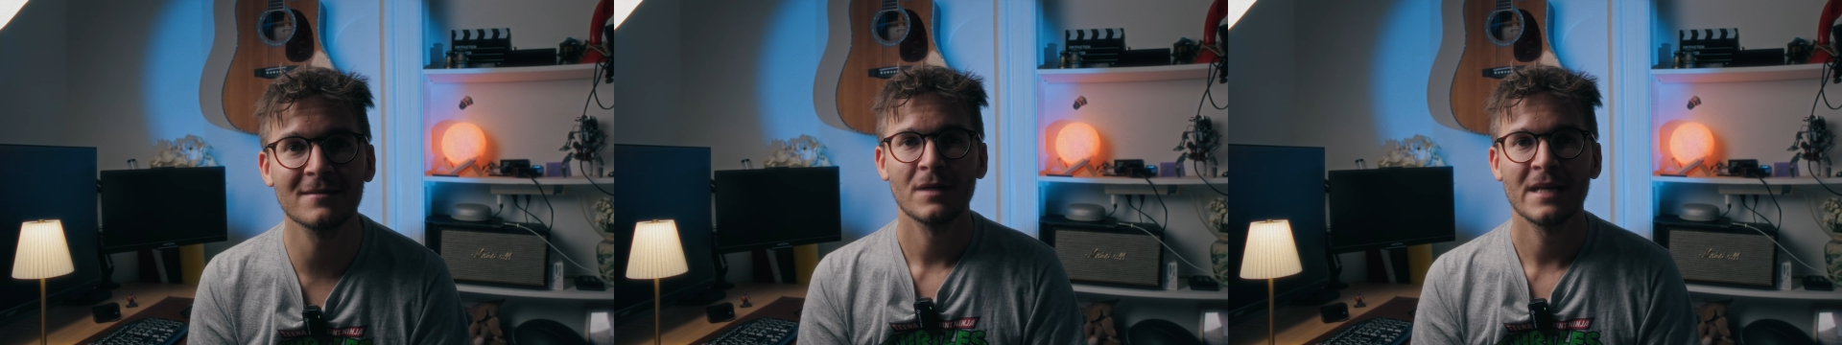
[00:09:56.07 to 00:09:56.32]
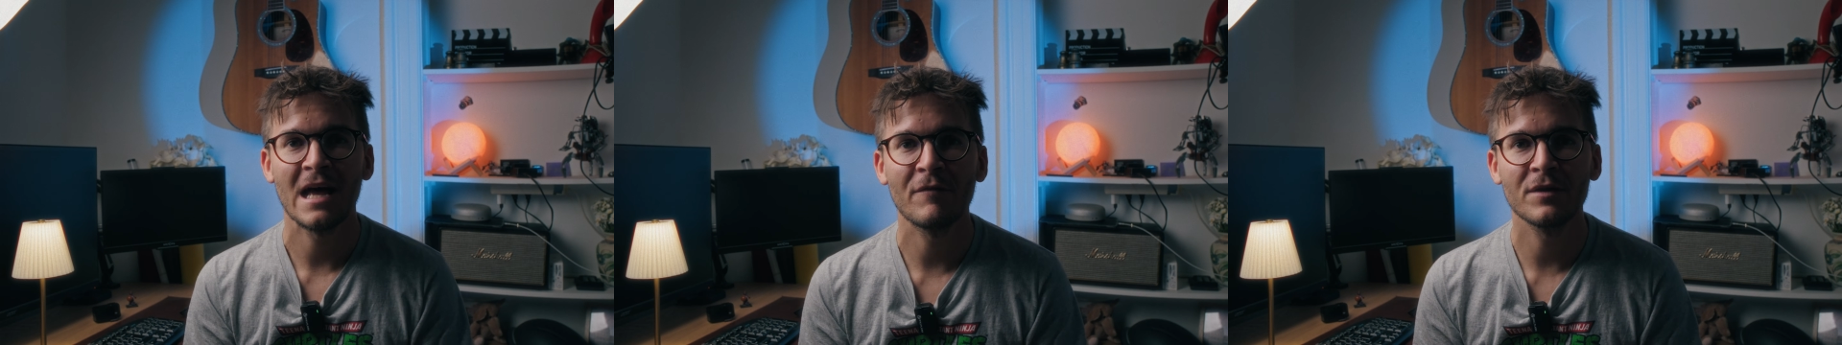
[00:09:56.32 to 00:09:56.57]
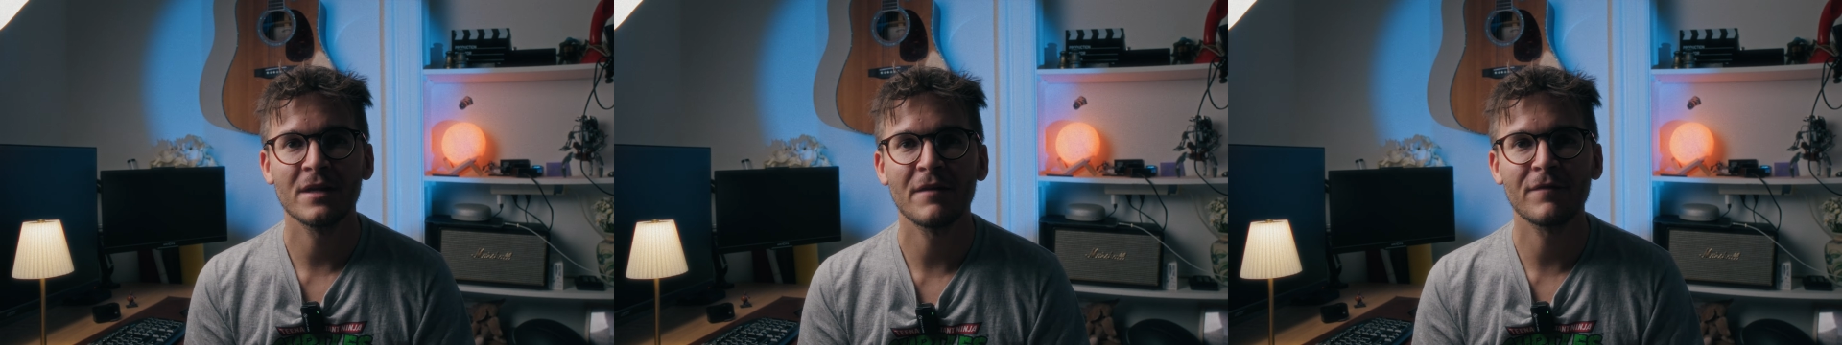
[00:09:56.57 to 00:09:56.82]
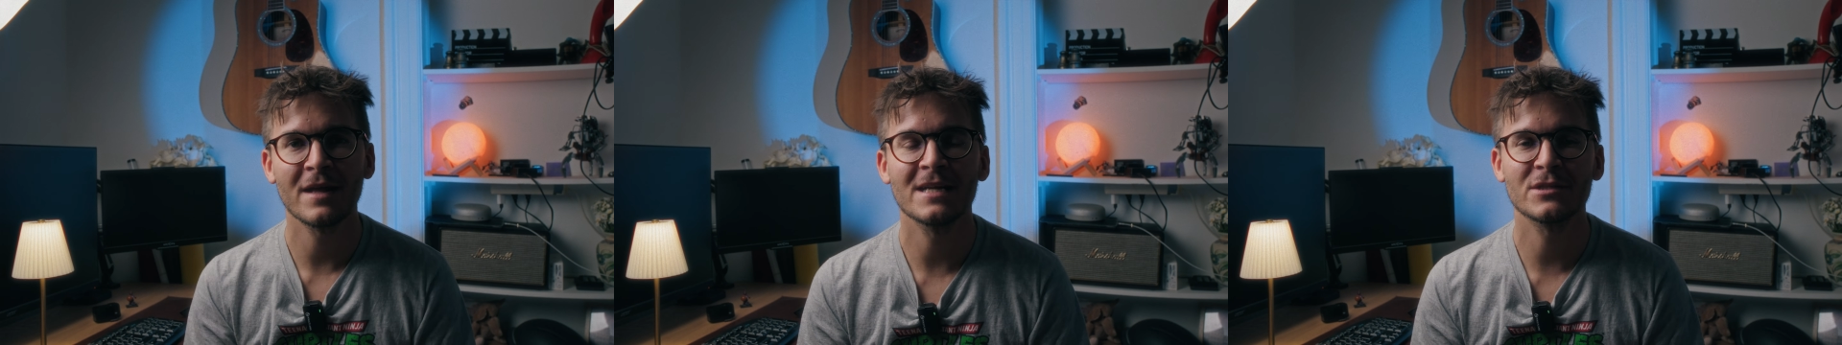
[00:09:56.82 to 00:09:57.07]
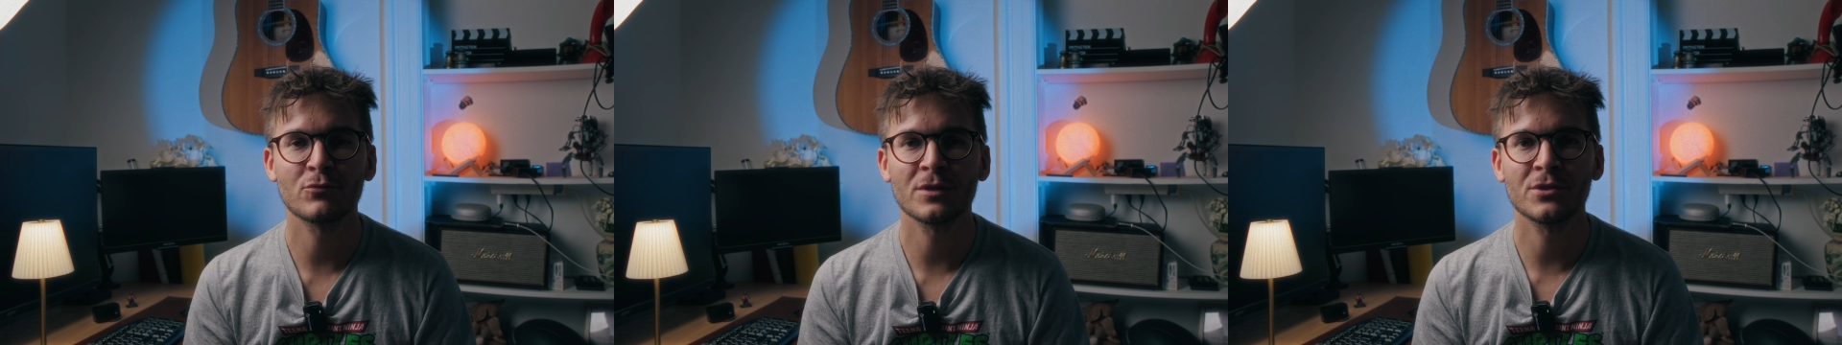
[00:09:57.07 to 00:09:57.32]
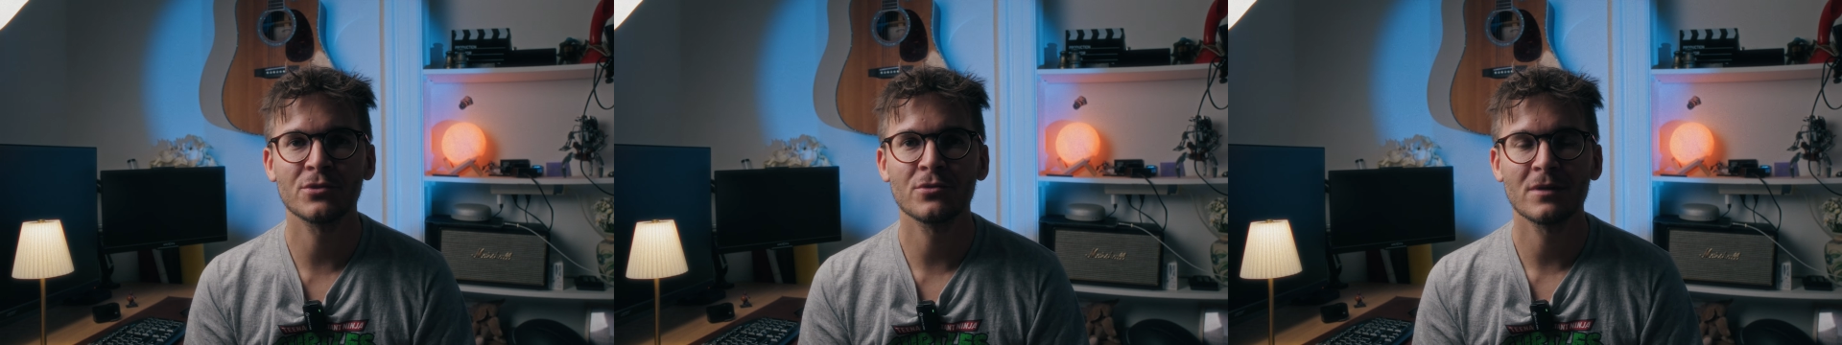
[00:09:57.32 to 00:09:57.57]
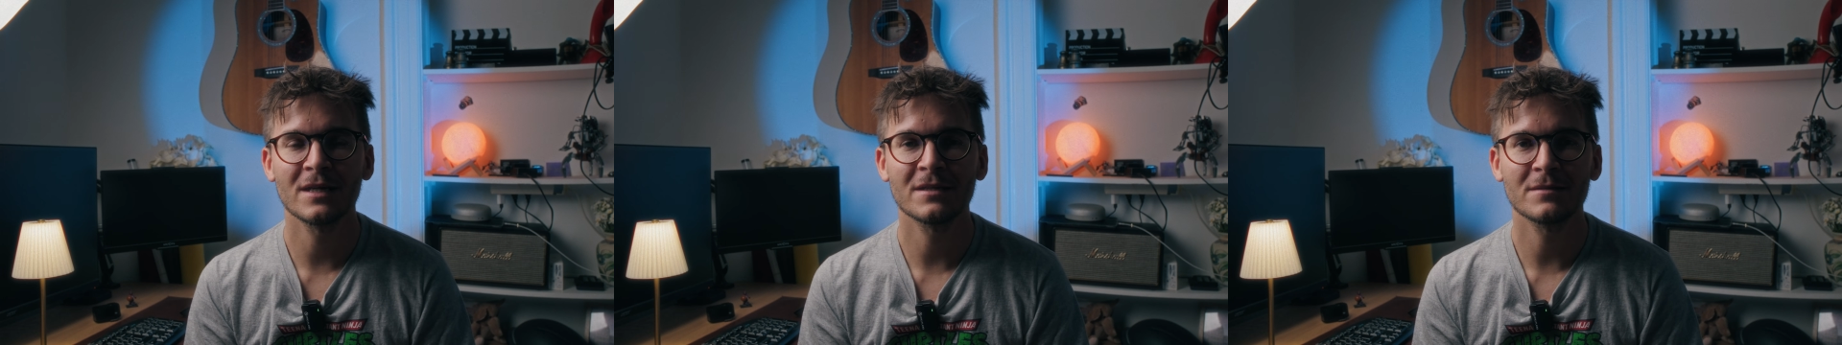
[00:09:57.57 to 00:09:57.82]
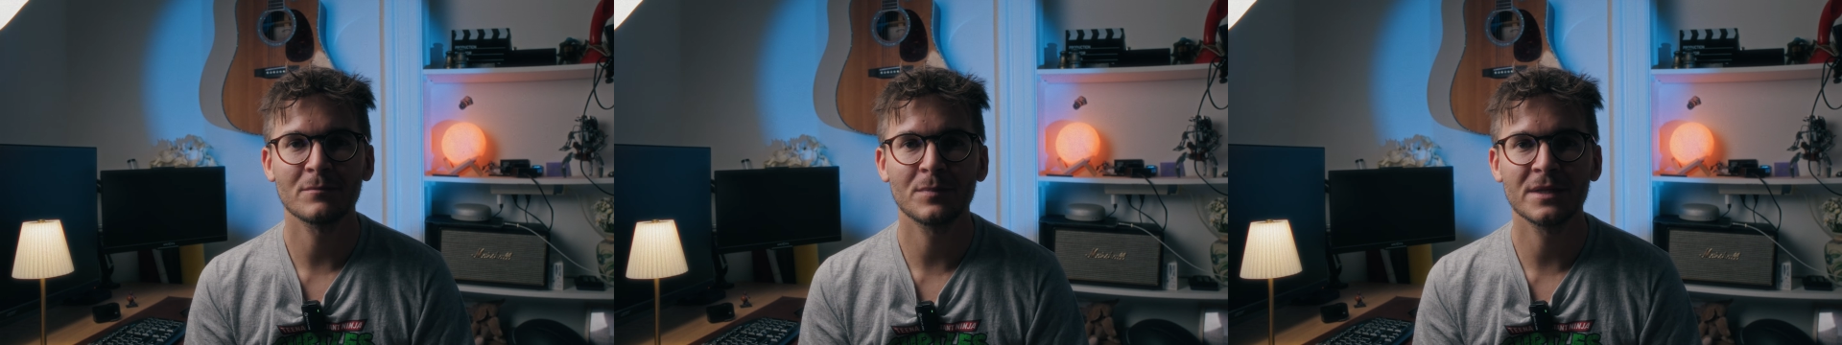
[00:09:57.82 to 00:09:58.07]
And having a flash with you
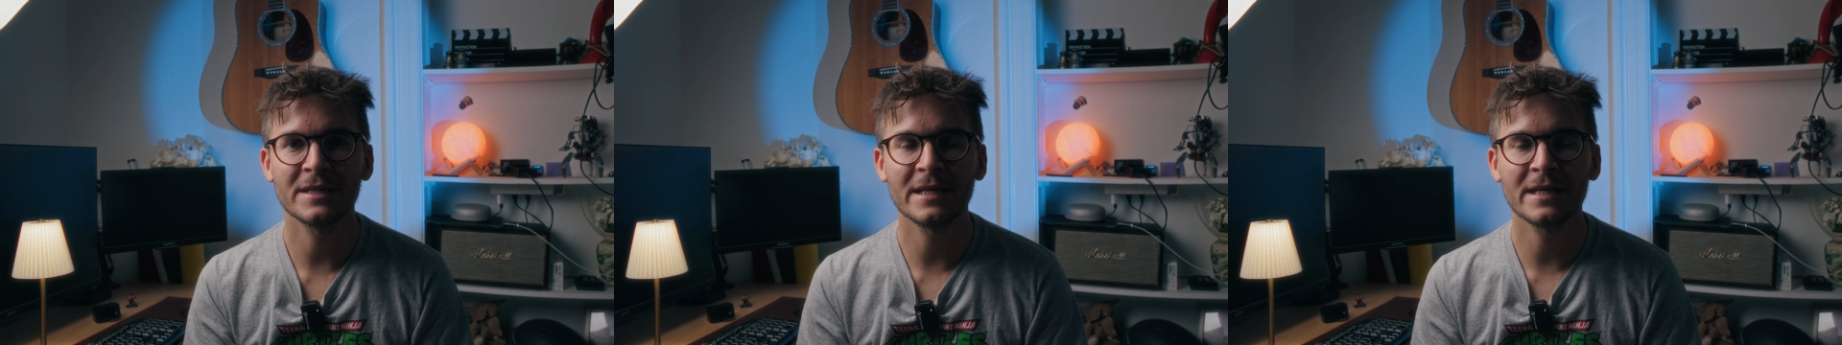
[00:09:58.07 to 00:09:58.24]
and being